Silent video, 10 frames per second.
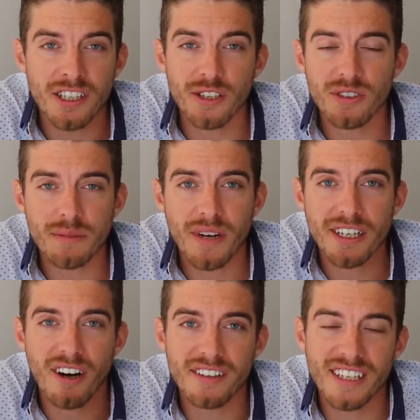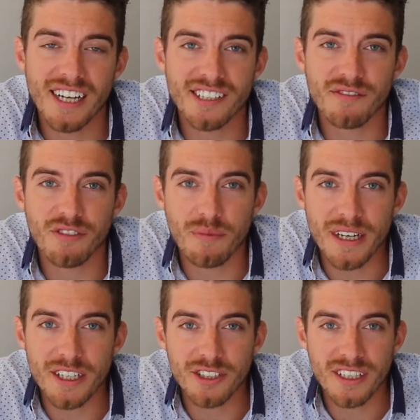using my contact
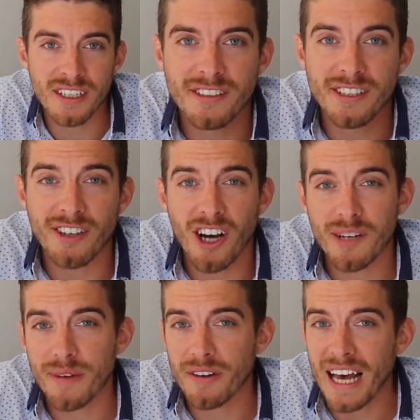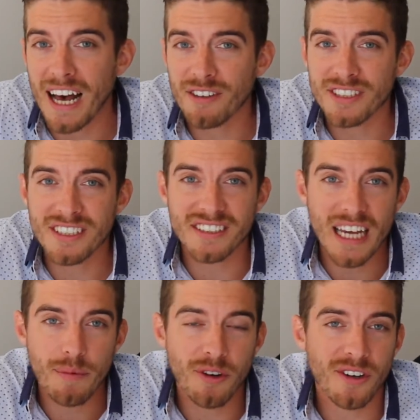information to talk about houses,
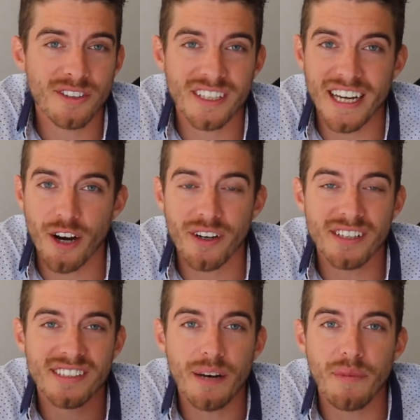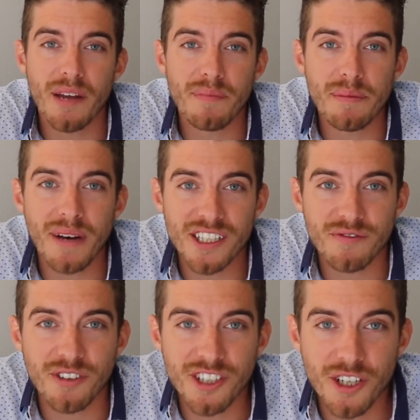neighborhoods, and areas that might be
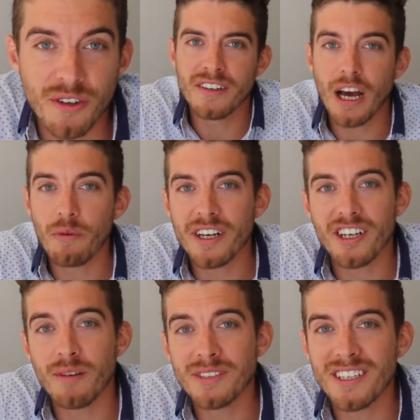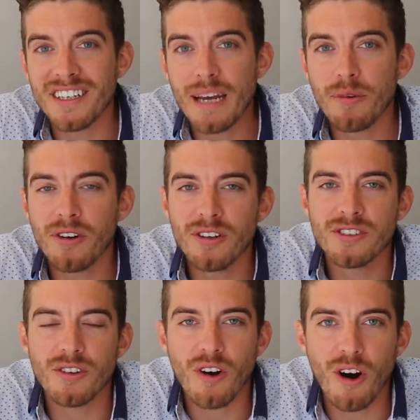best for you. Now, when it comes to the
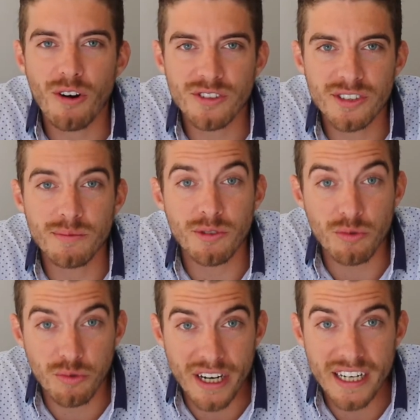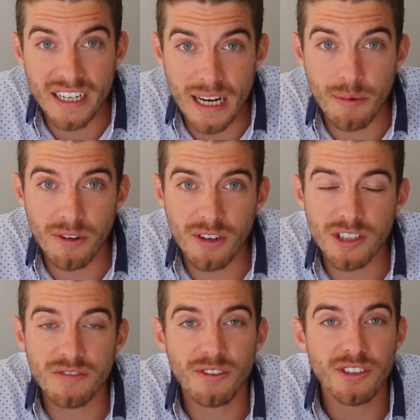neighborhoods, there are some great
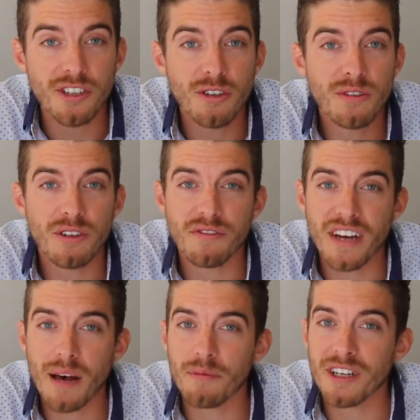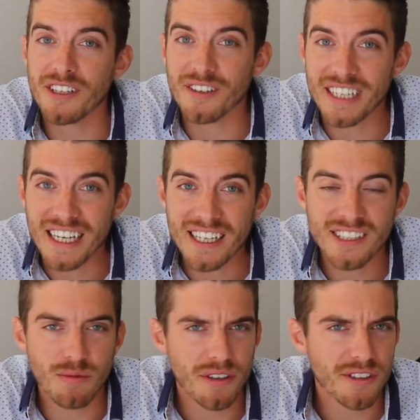neighborhoods for you, your family, your
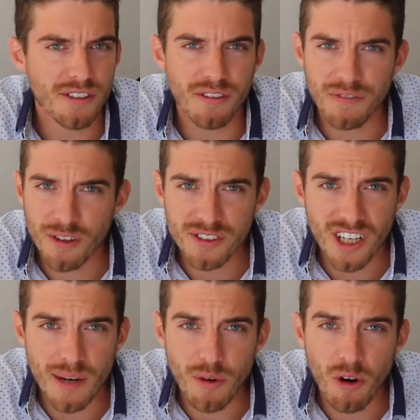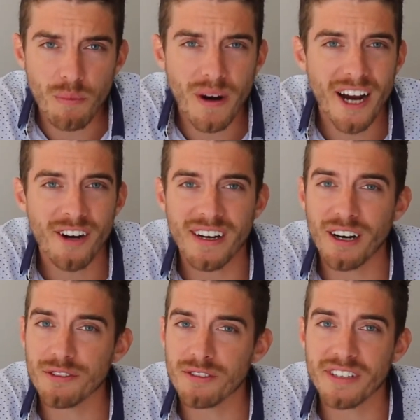kids, whether you're a first-time homebuyer,
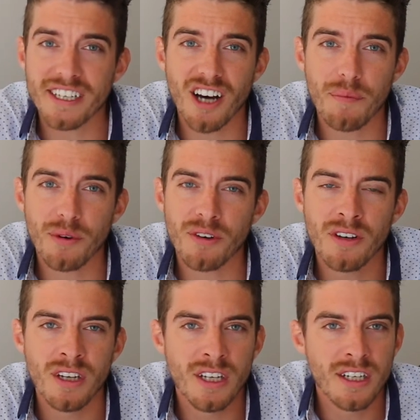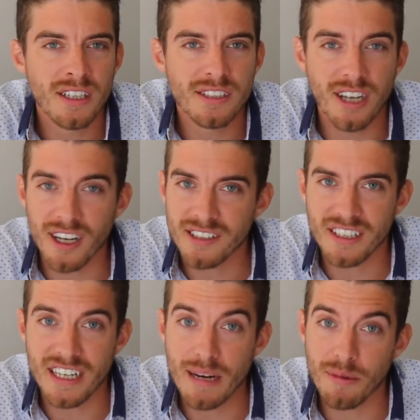elderly couple, tons
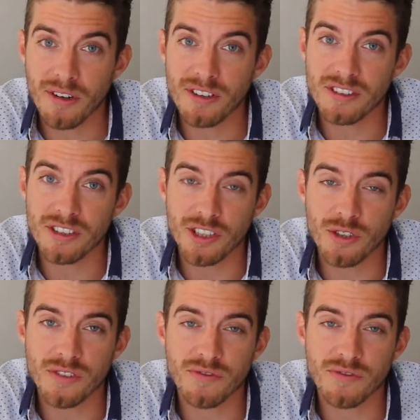of neighborhoods to choose